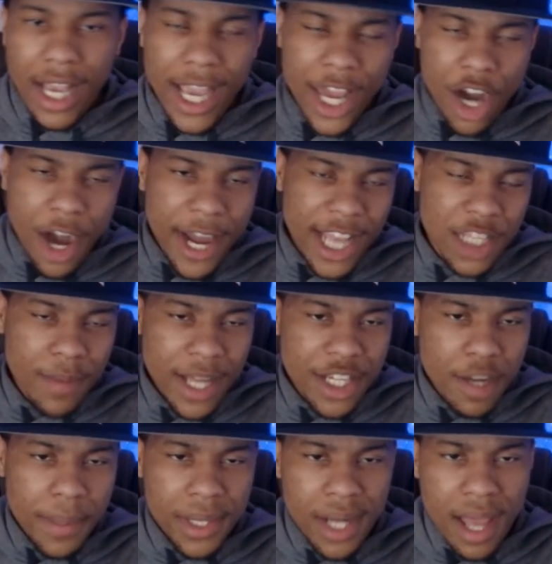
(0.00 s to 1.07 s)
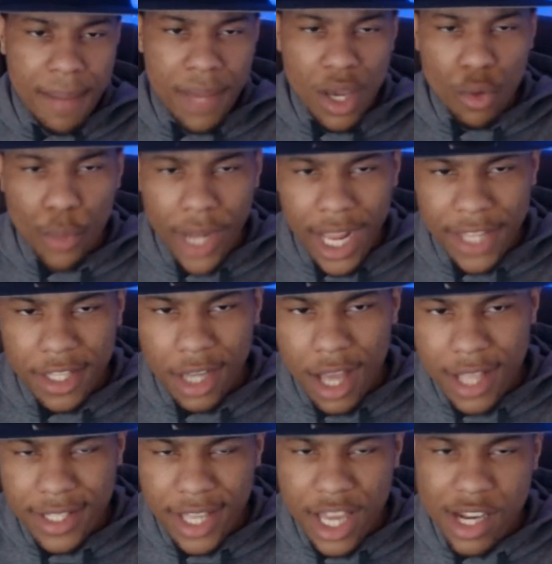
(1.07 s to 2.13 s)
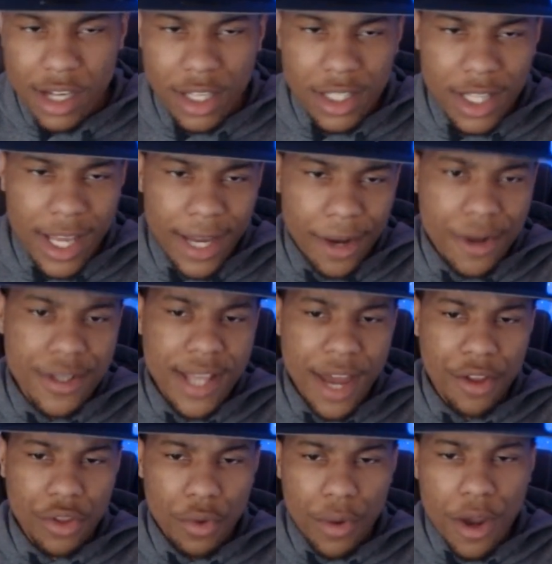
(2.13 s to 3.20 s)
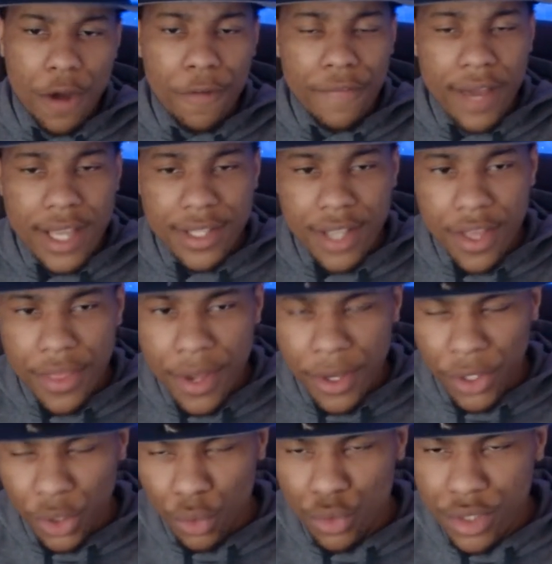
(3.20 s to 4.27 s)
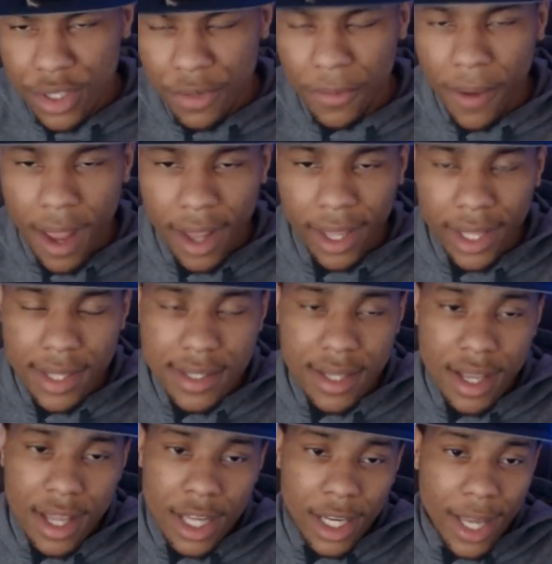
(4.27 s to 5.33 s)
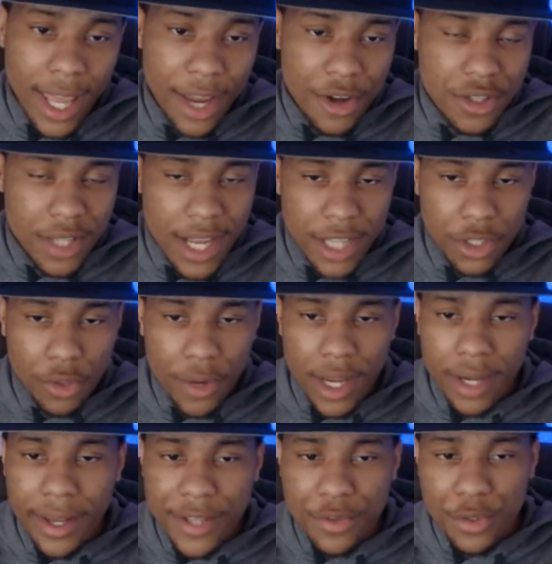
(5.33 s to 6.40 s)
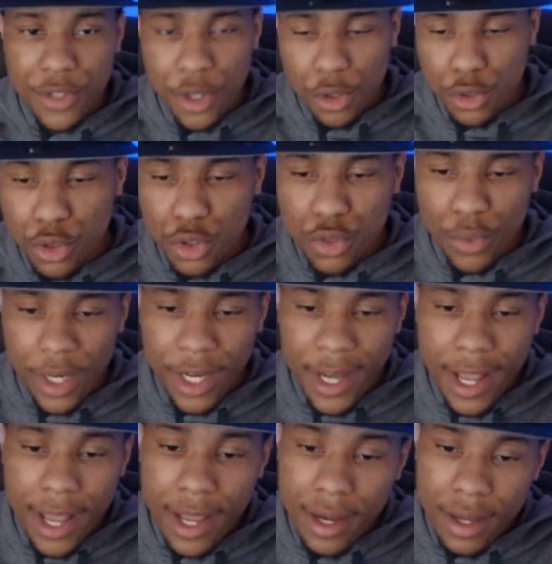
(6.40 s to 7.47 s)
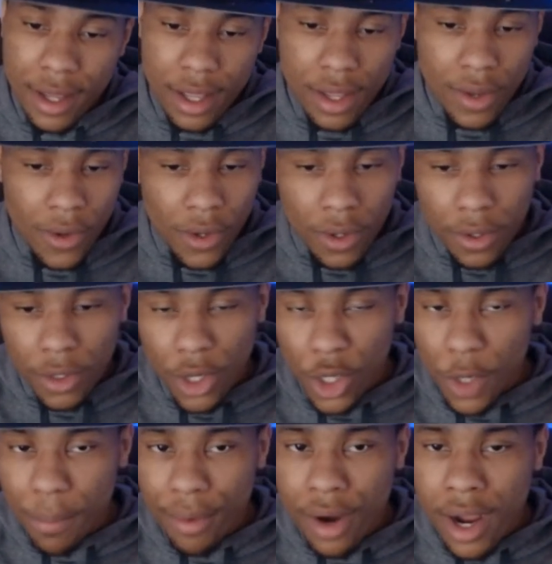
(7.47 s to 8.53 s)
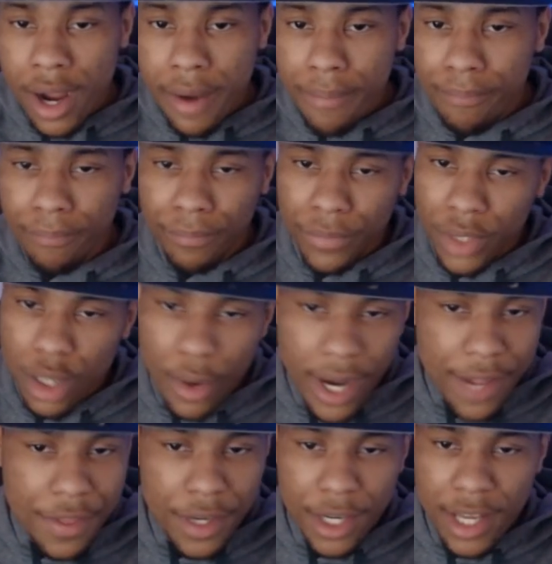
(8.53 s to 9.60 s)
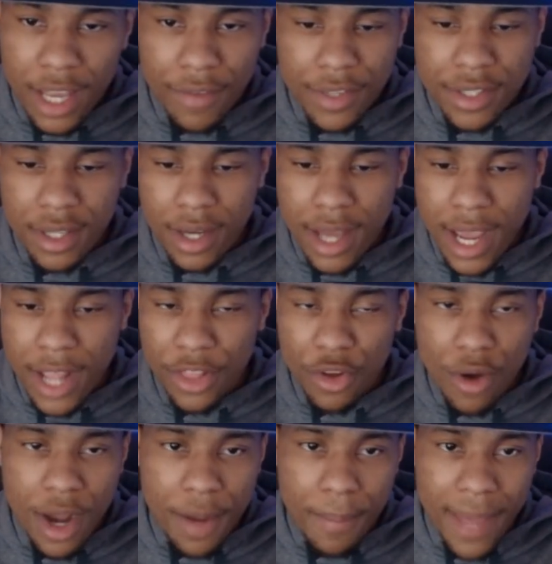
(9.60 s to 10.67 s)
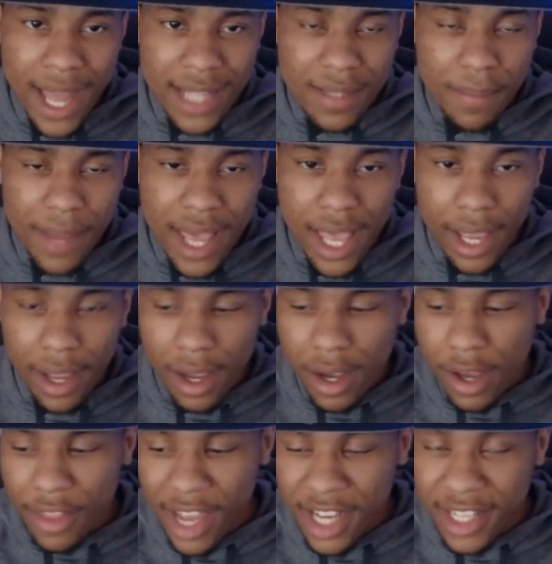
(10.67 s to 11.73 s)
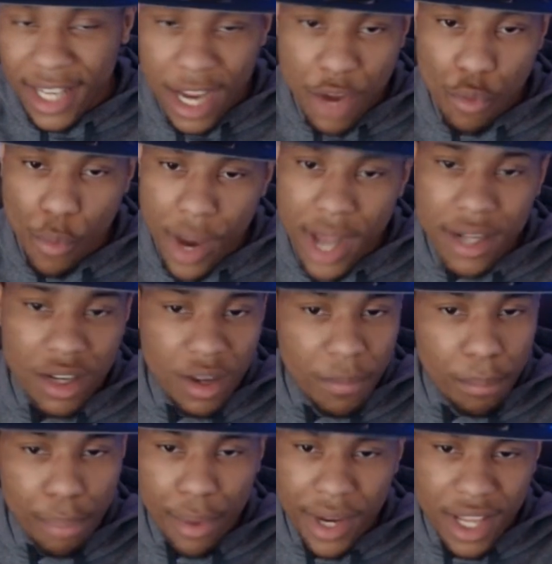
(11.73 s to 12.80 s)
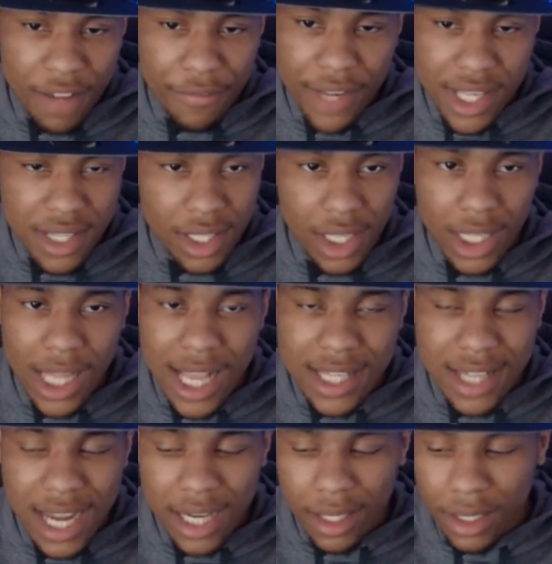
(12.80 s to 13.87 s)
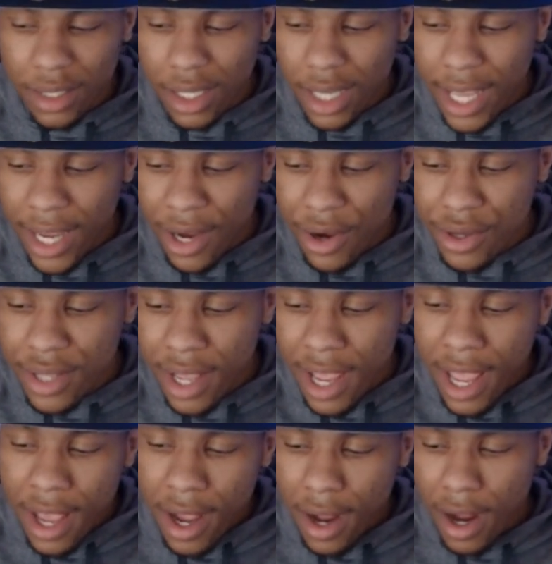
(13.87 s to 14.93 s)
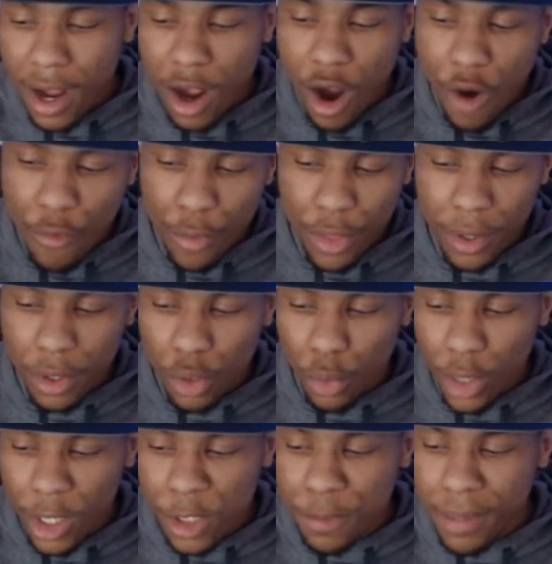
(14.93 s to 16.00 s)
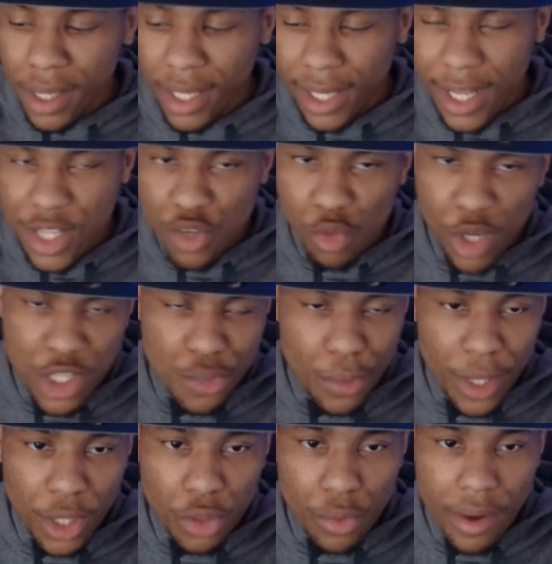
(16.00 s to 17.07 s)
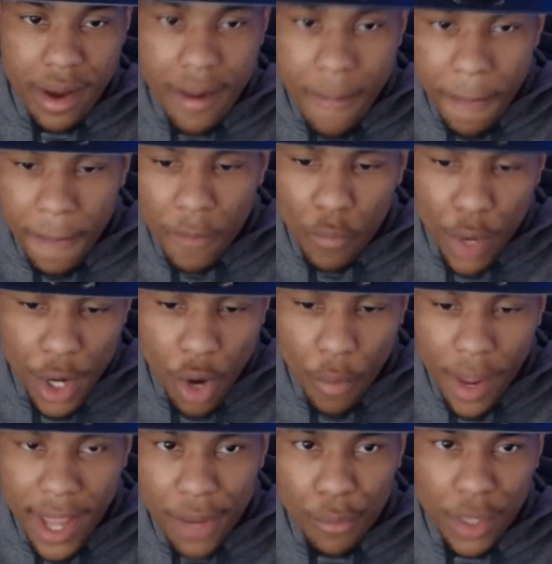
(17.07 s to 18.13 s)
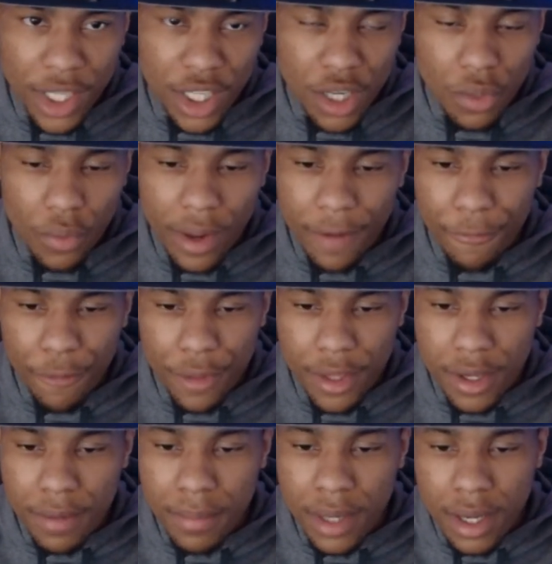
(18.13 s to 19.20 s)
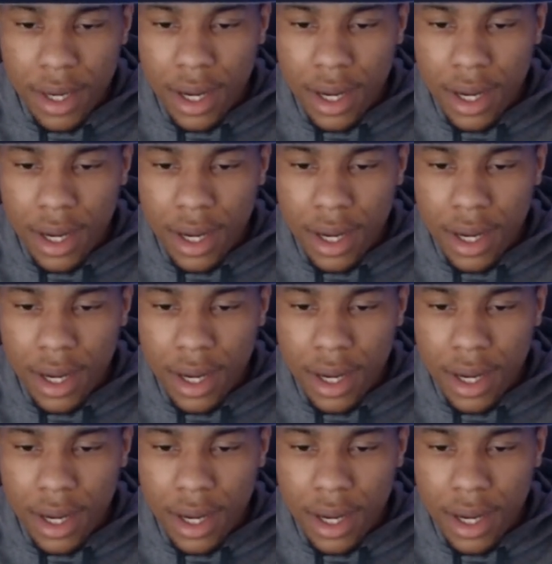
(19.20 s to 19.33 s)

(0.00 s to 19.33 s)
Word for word: In our next matchup of the night, man, we got the Los Angeles Lakers out on the road facing the Houston Rockets. Lakers laying three in this one, total twenty-nine. No LeBron, no Anthony Davis tonight. They're on a back-to-back. Uh, they did win pretty convincingly last night, did the Lakers, uh, over the New Orleans Pelicans, one twenty-three to one oh eight. Really good win for them.